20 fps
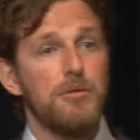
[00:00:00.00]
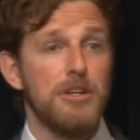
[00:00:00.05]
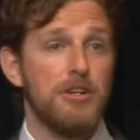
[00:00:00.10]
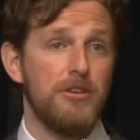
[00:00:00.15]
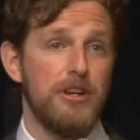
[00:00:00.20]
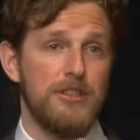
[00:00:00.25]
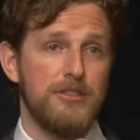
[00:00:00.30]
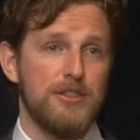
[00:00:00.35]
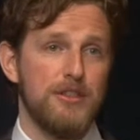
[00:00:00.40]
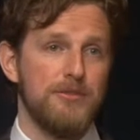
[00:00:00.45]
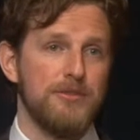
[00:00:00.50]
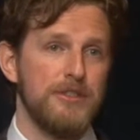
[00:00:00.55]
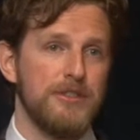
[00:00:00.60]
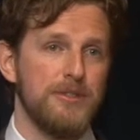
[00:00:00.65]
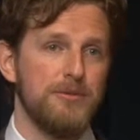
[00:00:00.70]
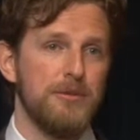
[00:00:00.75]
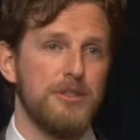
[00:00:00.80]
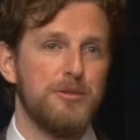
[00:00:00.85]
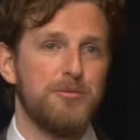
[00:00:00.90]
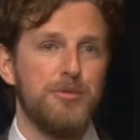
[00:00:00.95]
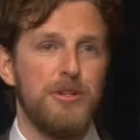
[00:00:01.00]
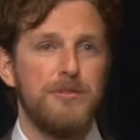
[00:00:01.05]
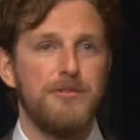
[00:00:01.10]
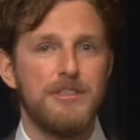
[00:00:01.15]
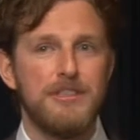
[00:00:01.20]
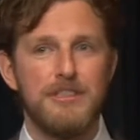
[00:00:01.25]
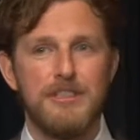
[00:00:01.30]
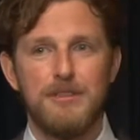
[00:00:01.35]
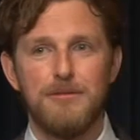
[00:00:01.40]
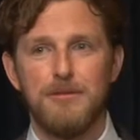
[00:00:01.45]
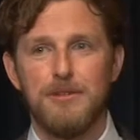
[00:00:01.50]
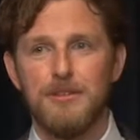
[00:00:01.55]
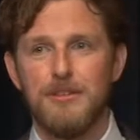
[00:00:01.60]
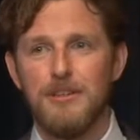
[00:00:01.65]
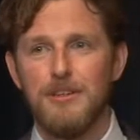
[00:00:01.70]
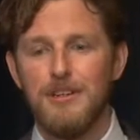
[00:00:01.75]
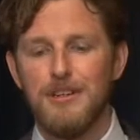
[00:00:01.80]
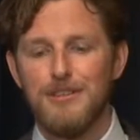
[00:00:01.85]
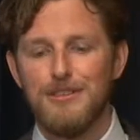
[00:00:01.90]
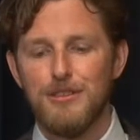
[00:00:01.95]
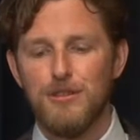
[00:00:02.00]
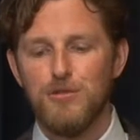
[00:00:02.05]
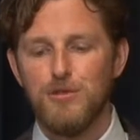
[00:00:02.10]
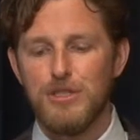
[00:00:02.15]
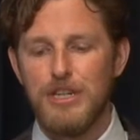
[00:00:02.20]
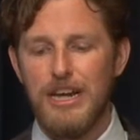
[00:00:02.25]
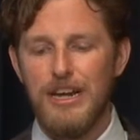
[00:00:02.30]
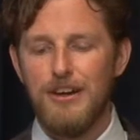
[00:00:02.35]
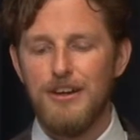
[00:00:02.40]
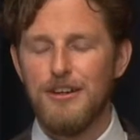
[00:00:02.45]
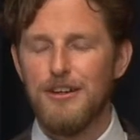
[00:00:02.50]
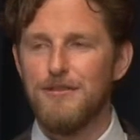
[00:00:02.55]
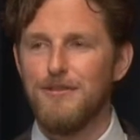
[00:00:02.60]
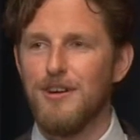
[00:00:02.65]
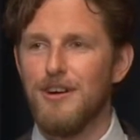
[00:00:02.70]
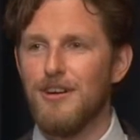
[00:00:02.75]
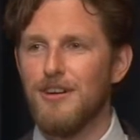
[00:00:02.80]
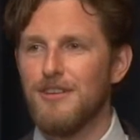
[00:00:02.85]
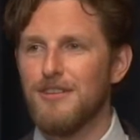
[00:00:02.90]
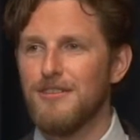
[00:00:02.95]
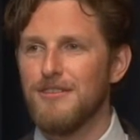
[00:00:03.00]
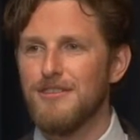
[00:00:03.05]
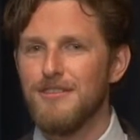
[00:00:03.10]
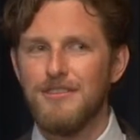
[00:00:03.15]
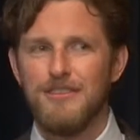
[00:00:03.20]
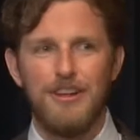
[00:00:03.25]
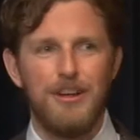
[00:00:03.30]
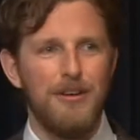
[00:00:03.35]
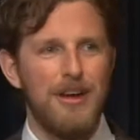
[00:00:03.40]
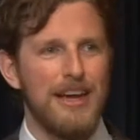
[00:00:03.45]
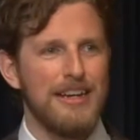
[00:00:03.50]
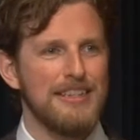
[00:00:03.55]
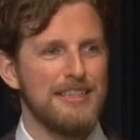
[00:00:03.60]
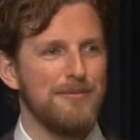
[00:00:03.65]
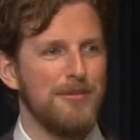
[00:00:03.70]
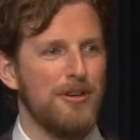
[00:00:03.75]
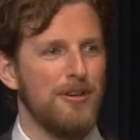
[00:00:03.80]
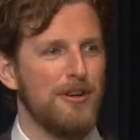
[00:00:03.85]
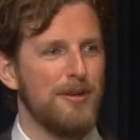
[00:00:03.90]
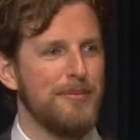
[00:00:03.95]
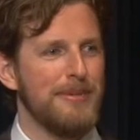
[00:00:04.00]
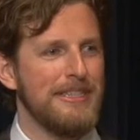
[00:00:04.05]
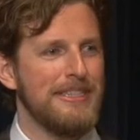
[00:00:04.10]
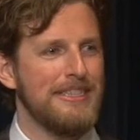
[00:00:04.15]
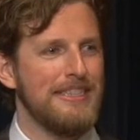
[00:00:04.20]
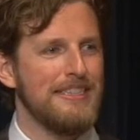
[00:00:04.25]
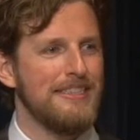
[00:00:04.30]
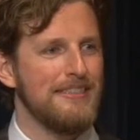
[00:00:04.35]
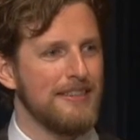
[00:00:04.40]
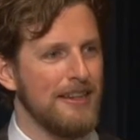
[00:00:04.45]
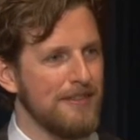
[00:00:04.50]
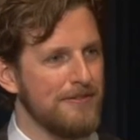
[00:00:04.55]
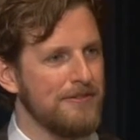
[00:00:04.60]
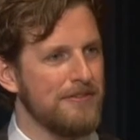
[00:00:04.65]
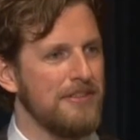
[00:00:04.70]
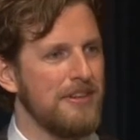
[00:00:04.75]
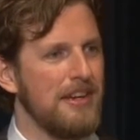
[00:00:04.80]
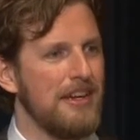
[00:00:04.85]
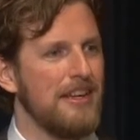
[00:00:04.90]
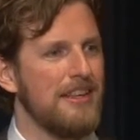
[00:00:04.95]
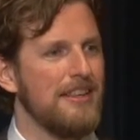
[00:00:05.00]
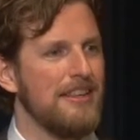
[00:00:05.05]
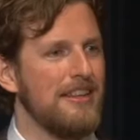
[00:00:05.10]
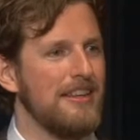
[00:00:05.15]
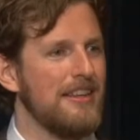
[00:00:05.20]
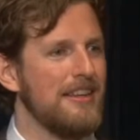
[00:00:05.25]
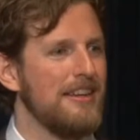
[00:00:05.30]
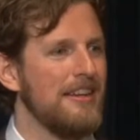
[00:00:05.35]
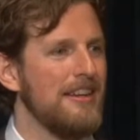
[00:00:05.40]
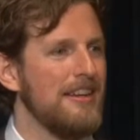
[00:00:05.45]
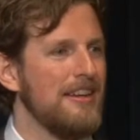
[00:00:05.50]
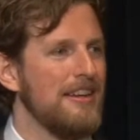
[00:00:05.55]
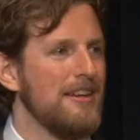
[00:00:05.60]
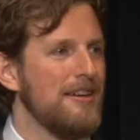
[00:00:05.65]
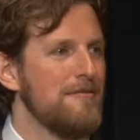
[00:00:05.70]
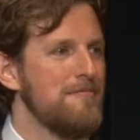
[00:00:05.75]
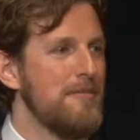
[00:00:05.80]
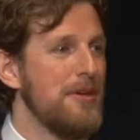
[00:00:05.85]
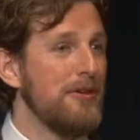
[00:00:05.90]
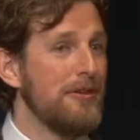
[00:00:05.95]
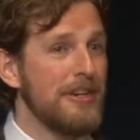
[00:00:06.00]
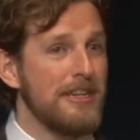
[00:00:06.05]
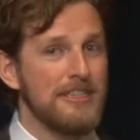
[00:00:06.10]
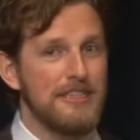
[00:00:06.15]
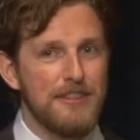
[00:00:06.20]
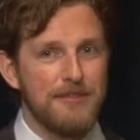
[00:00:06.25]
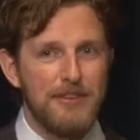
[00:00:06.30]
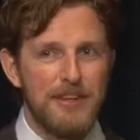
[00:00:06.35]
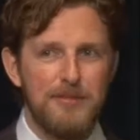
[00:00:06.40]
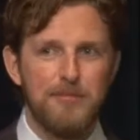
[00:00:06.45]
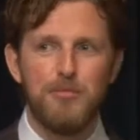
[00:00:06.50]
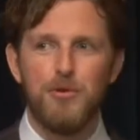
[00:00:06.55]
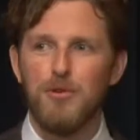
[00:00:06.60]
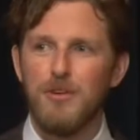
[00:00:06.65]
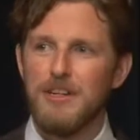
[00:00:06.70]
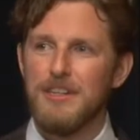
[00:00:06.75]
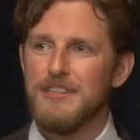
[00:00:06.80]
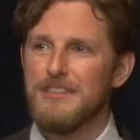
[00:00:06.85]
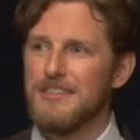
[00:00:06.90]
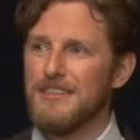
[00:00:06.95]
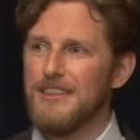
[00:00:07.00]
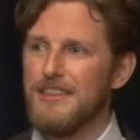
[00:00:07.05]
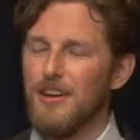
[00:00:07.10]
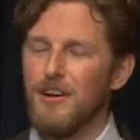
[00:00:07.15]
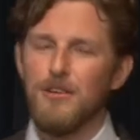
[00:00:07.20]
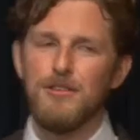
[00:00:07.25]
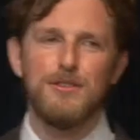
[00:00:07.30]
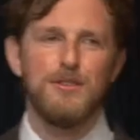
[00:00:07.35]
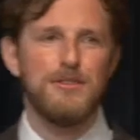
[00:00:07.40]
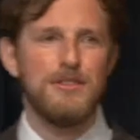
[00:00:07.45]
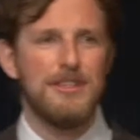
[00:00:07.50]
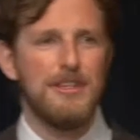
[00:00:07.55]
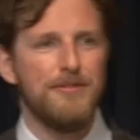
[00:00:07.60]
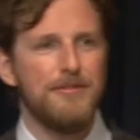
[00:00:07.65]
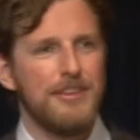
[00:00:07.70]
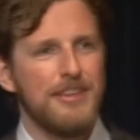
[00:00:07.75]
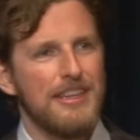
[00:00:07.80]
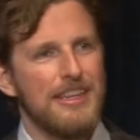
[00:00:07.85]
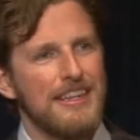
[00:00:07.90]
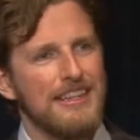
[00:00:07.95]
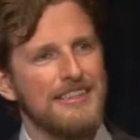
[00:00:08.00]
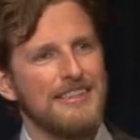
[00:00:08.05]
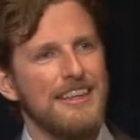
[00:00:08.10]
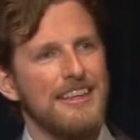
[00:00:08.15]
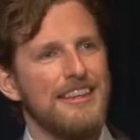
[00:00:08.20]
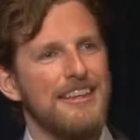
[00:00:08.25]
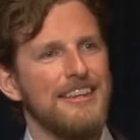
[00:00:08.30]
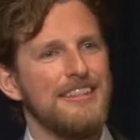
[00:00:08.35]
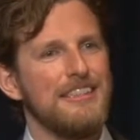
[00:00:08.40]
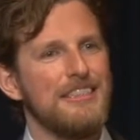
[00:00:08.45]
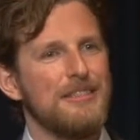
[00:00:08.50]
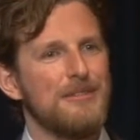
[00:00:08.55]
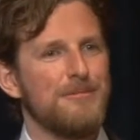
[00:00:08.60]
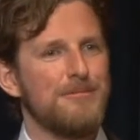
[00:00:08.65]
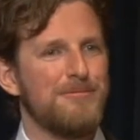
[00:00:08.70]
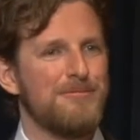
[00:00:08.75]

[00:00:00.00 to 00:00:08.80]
internet services, which previously were so scared of our you know, X M L R P C stuff and the millions of endpoints and all sorts of different things that they just